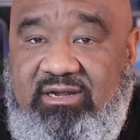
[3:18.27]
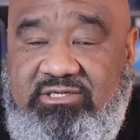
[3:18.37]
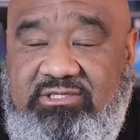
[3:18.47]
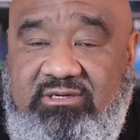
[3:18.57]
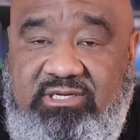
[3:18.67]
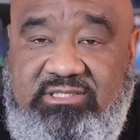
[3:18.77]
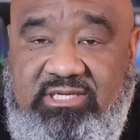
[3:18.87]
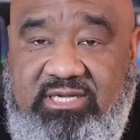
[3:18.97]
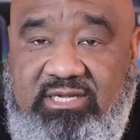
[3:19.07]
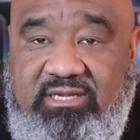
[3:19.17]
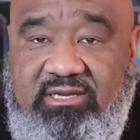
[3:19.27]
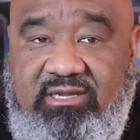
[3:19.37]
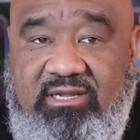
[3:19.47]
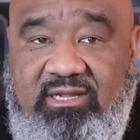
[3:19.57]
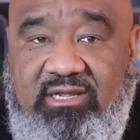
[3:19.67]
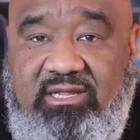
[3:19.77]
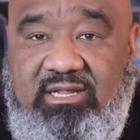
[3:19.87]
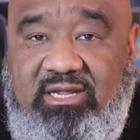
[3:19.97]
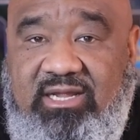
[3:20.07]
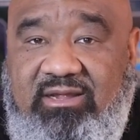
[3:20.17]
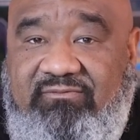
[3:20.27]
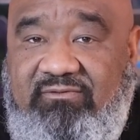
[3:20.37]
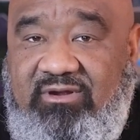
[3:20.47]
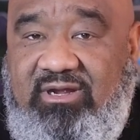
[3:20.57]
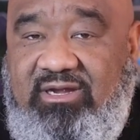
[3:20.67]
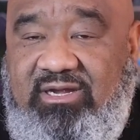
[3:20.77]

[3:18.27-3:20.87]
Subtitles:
I'll show you in a second for